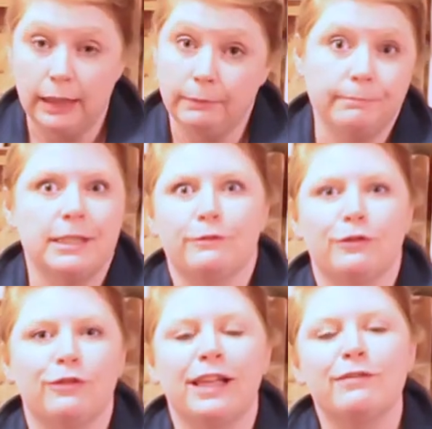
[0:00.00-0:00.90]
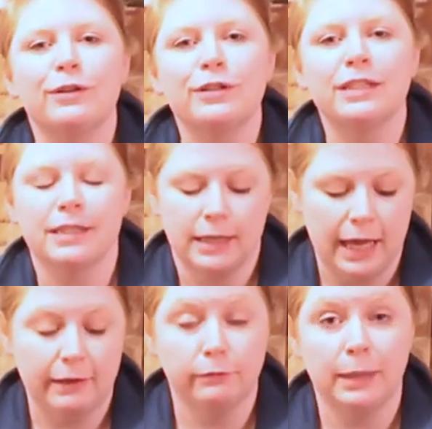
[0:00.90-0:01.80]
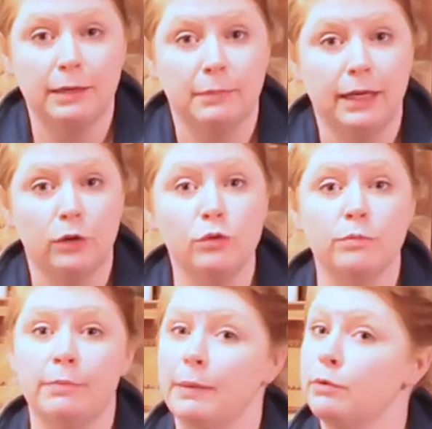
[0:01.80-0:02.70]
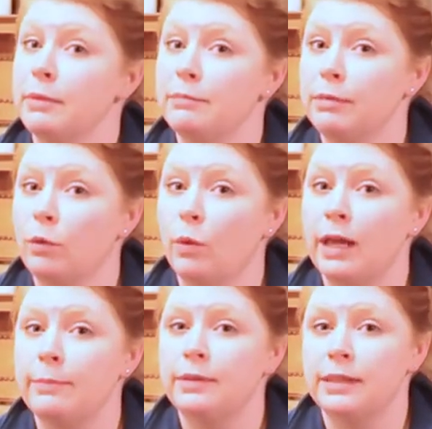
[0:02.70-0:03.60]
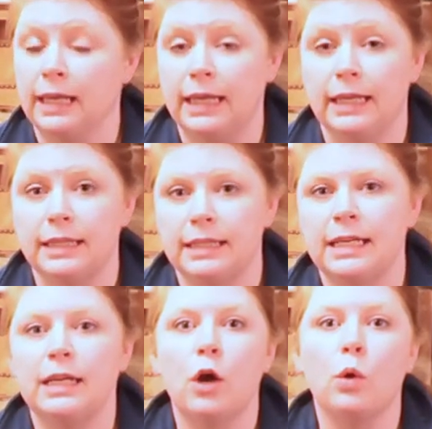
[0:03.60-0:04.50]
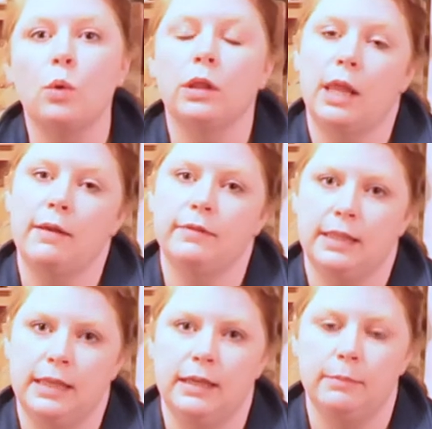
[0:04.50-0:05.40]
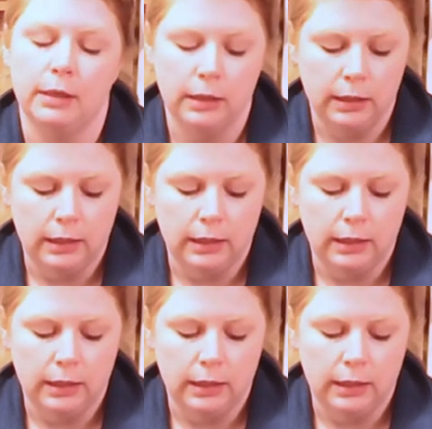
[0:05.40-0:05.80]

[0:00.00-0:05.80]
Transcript: in different flavors. I've made my own peppermint bit wipes and Tino loves them.